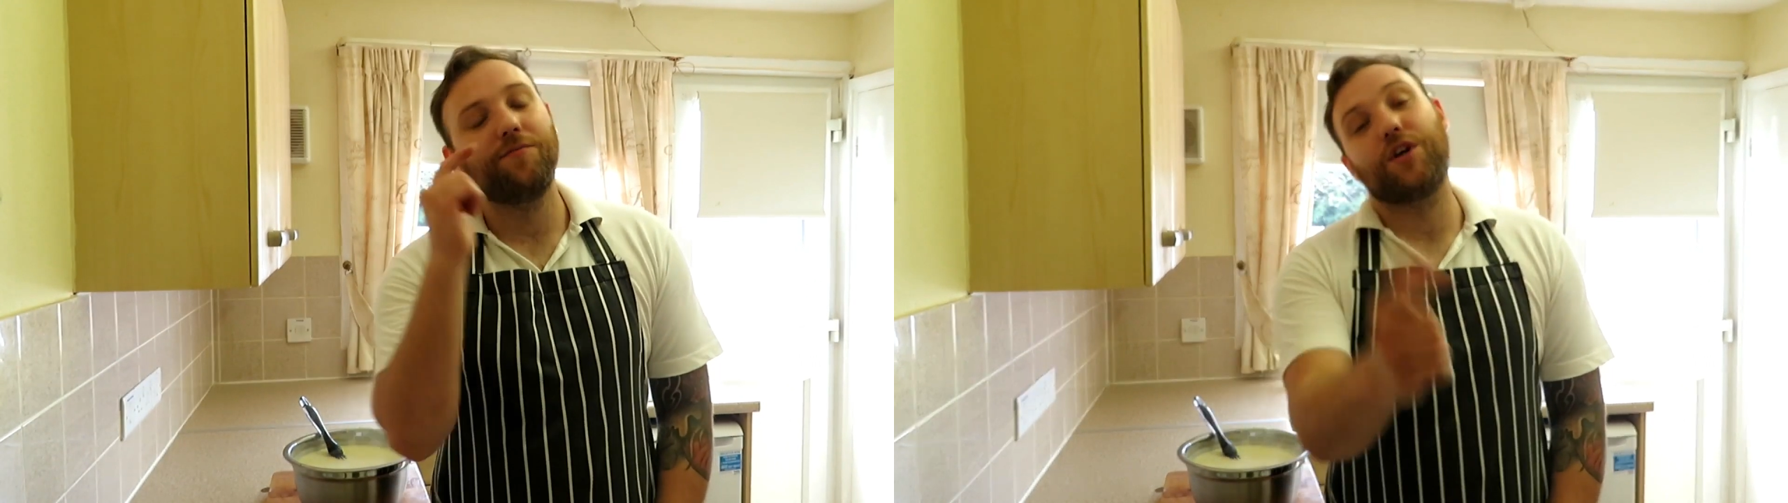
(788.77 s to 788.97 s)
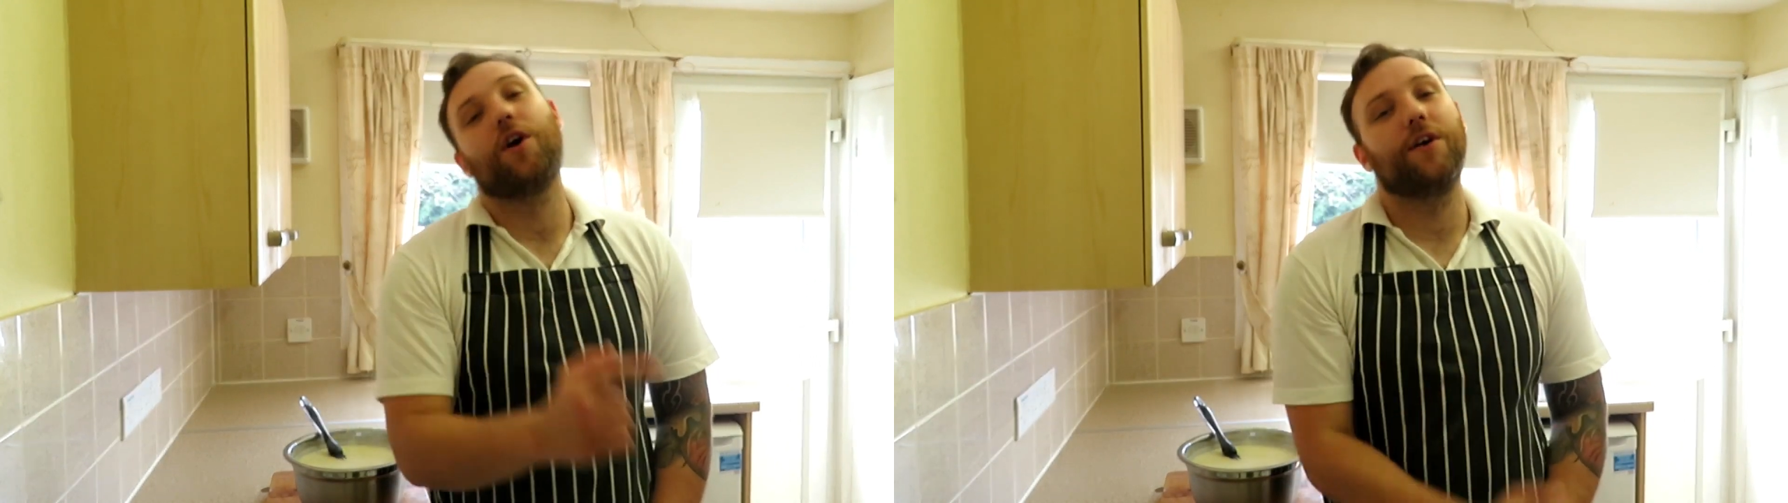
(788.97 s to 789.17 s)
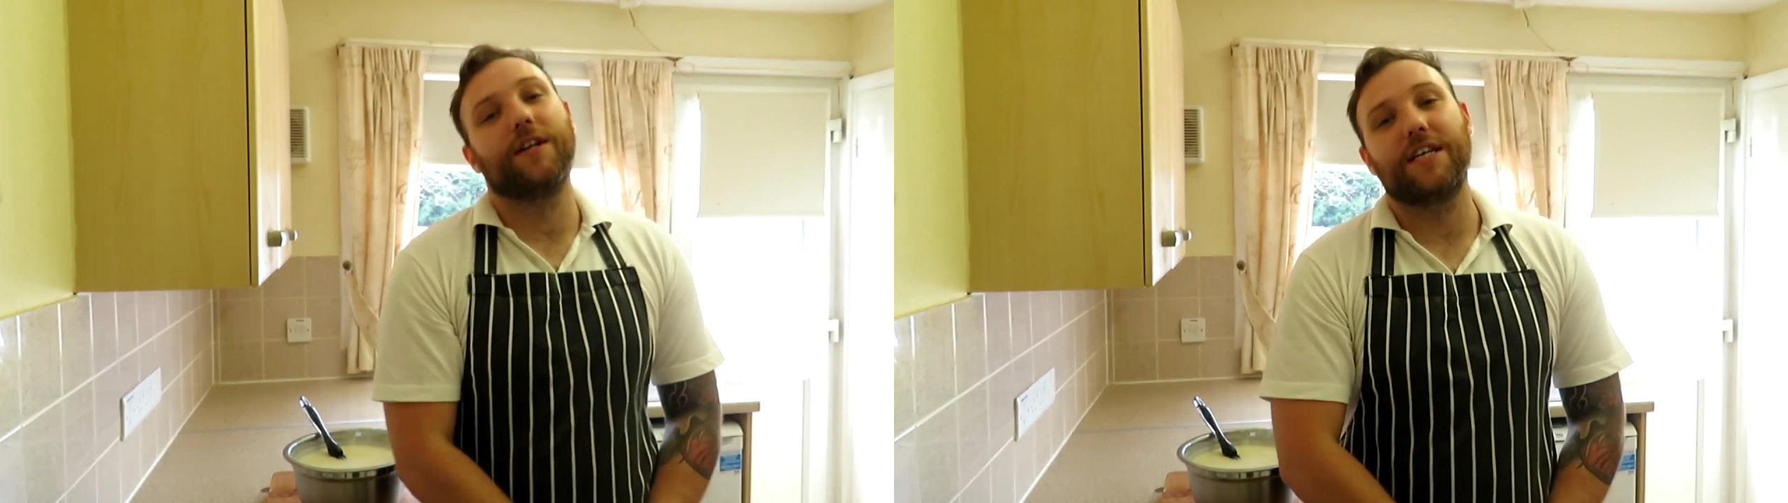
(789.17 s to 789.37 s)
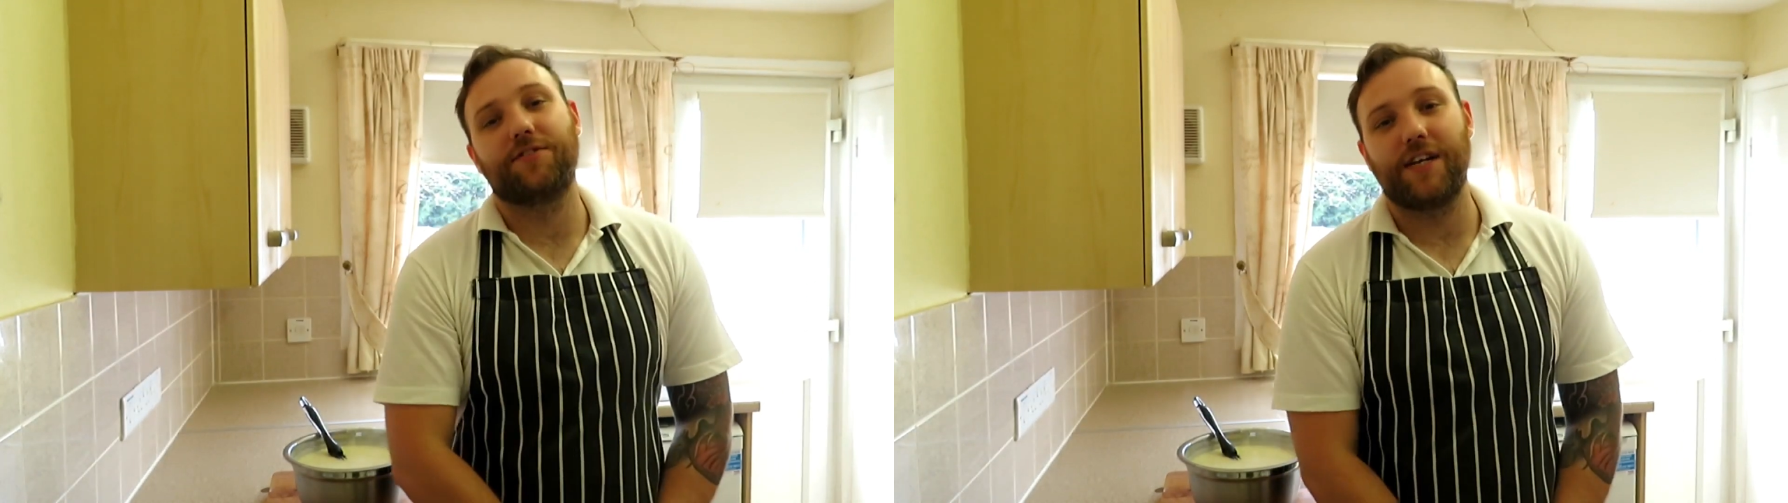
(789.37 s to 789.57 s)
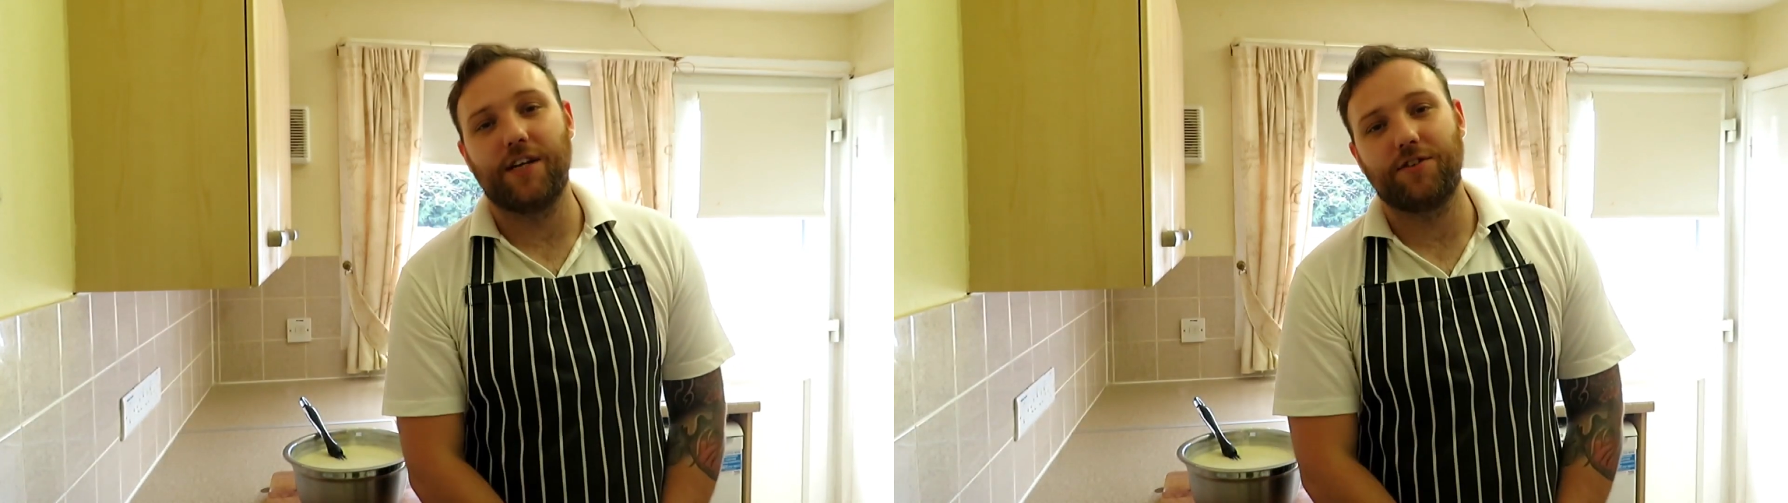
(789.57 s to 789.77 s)
recording these
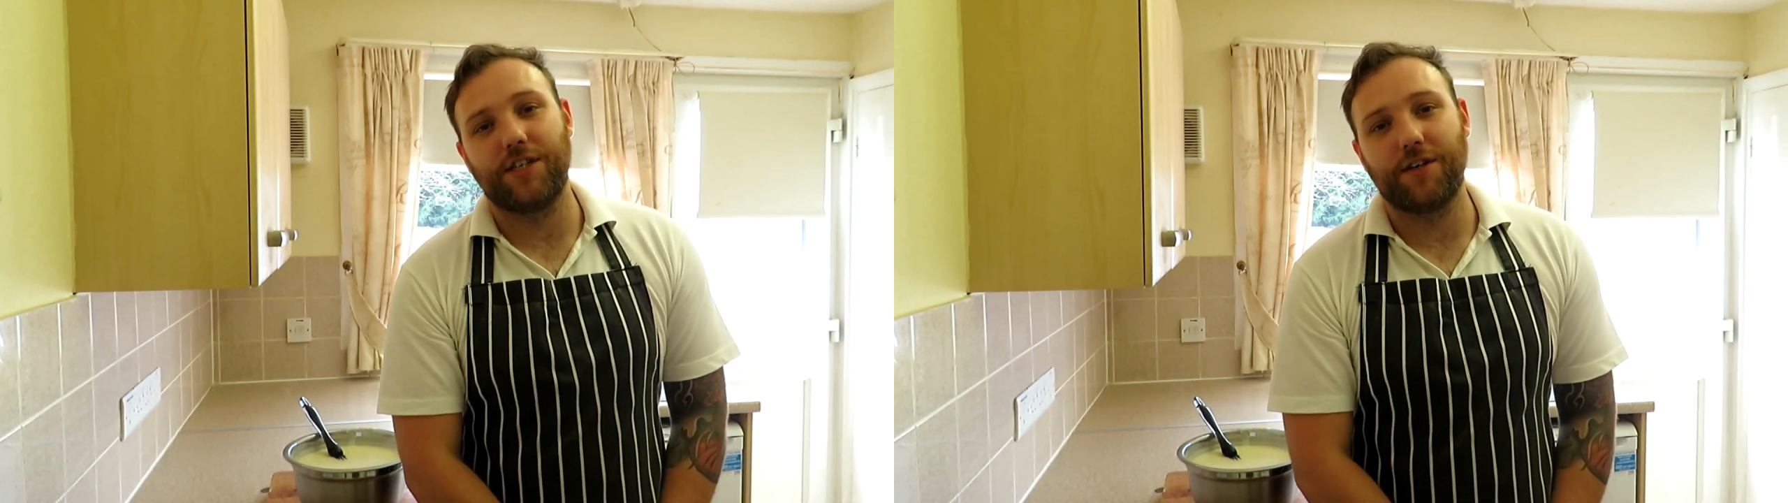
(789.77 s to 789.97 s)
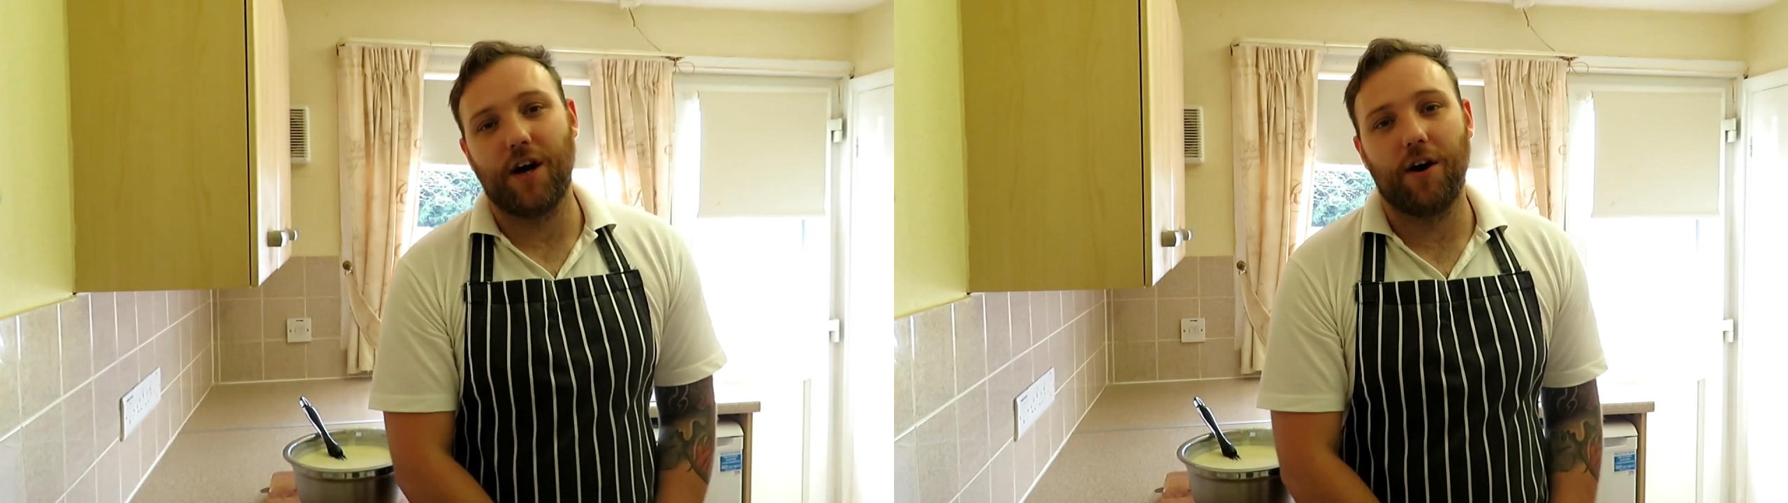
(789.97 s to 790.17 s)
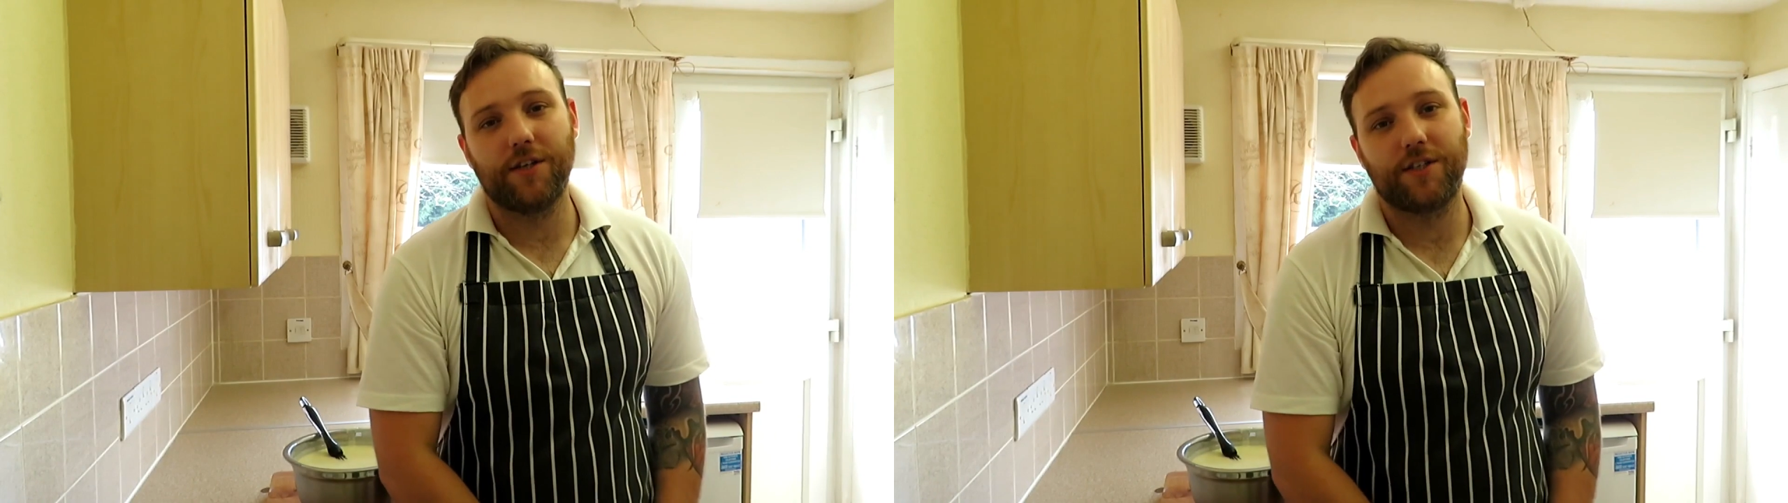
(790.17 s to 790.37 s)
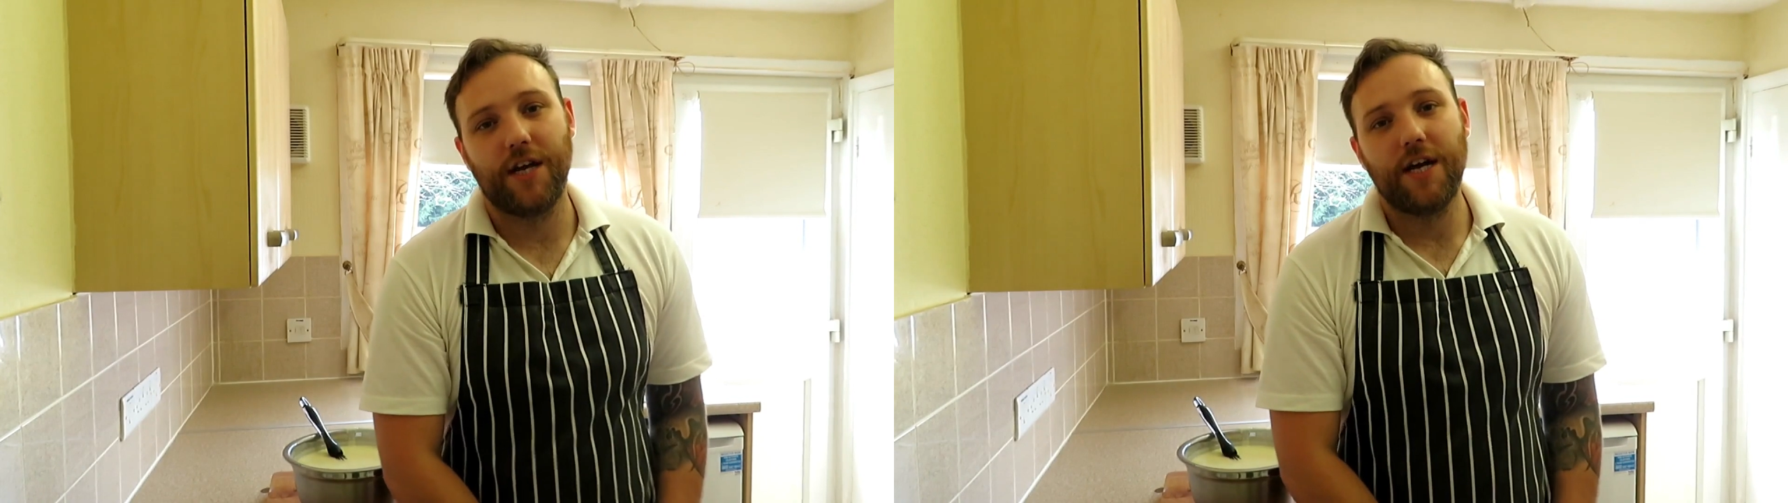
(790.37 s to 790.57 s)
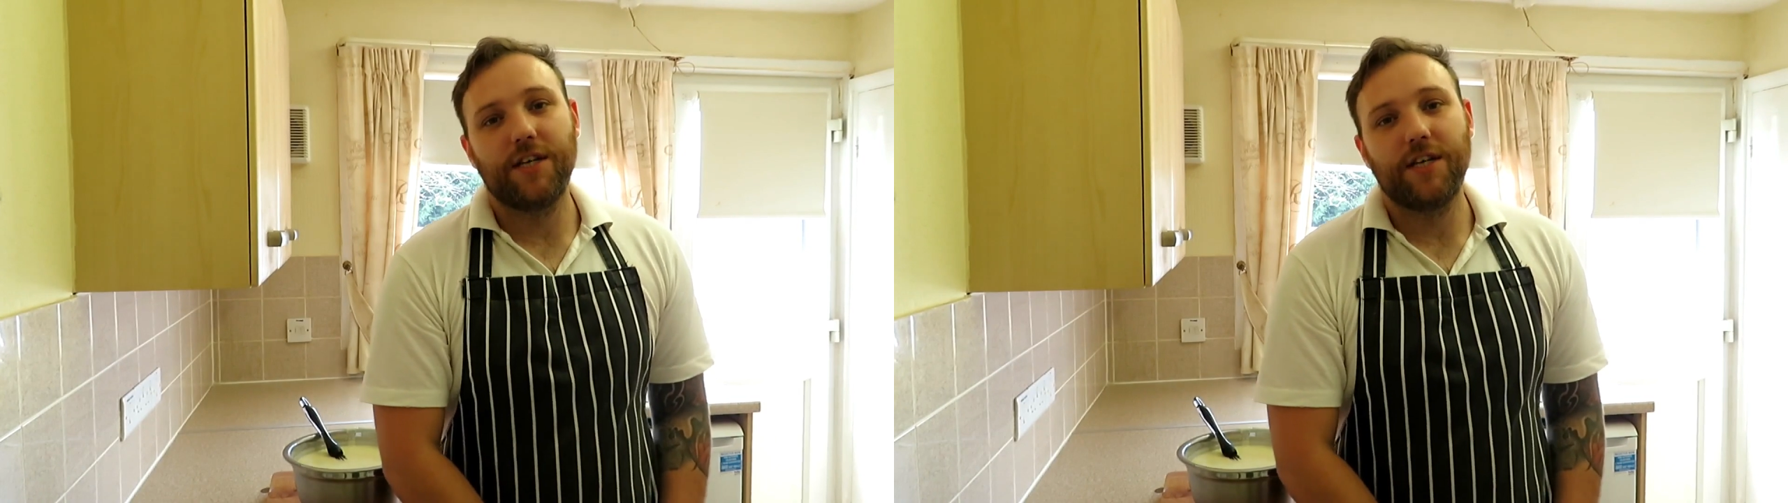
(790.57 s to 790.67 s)
videos for you guys.